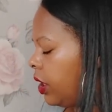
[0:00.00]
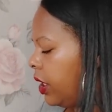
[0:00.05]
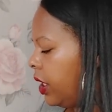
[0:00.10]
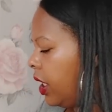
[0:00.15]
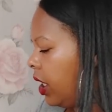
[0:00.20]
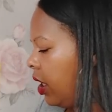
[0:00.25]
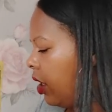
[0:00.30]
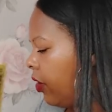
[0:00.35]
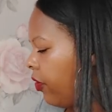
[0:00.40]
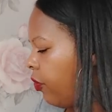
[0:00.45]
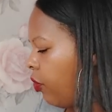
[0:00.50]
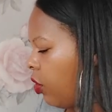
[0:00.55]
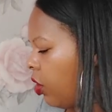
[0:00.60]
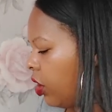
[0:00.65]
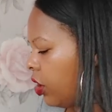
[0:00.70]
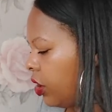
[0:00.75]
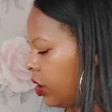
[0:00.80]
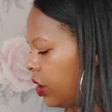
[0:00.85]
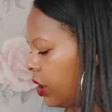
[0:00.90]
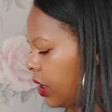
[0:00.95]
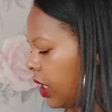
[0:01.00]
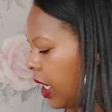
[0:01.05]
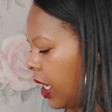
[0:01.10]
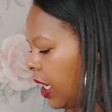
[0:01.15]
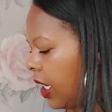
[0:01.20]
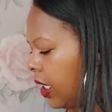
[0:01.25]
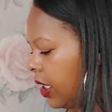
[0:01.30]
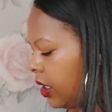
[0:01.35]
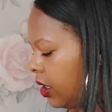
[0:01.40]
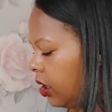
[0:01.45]
King of Wands,
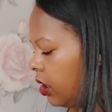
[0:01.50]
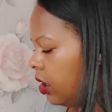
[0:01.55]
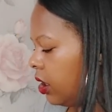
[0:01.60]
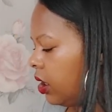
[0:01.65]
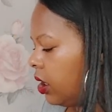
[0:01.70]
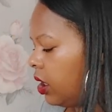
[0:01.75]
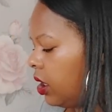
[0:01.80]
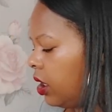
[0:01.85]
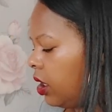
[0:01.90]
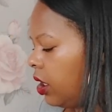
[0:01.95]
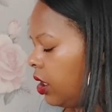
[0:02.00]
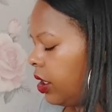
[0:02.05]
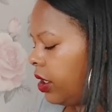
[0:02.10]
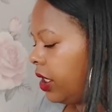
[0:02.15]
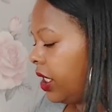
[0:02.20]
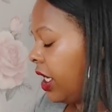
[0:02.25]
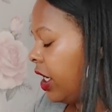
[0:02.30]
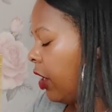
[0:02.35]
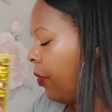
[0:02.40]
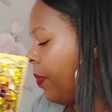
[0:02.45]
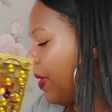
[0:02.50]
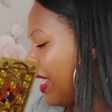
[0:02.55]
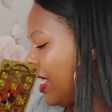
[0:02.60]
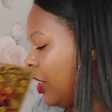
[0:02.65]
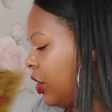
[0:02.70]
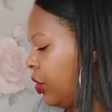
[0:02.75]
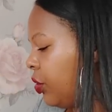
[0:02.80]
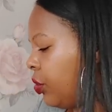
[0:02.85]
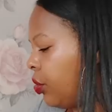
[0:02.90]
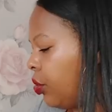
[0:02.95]
and Ten of
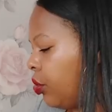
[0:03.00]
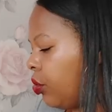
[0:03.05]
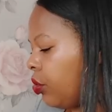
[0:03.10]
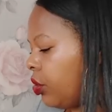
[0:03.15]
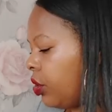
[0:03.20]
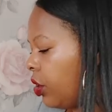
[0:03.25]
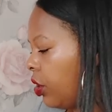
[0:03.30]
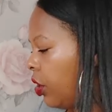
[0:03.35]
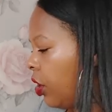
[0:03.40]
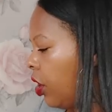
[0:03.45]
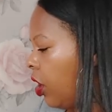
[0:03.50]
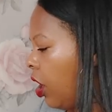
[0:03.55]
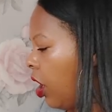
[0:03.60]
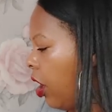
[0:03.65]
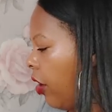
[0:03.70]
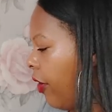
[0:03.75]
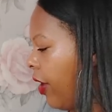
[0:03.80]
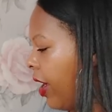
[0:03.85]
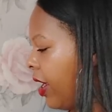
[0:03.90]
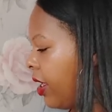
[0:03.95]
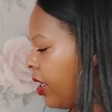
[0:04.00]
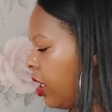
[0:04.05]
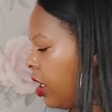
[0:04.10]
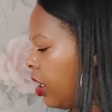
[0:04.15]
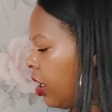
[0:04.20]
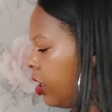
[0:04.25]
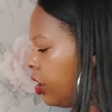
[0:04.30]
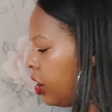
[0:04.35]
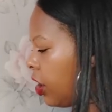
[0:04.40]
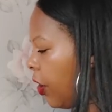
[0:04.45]
Pentacles. All right,
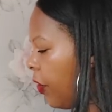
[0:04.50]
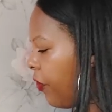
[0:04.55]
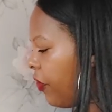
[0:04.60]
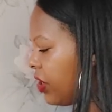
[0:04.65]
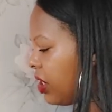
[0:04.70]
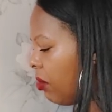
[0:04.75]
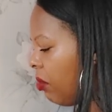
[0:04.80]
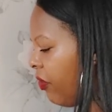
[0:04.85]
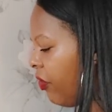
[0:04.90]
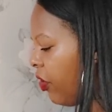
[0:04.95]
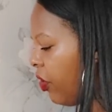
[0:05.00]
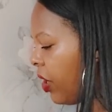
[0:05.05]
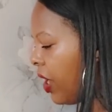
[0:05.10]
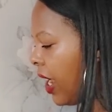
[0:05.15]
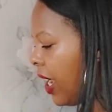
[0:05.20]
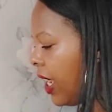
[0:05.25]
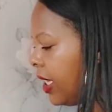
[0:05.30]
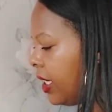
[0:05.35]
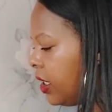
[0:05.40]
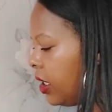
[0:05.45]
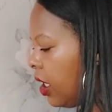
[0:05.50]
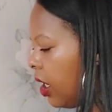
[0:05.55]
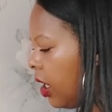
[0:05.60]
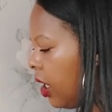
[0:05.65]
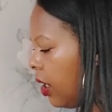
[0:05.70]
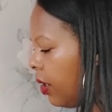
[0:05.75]
so for some of you guys,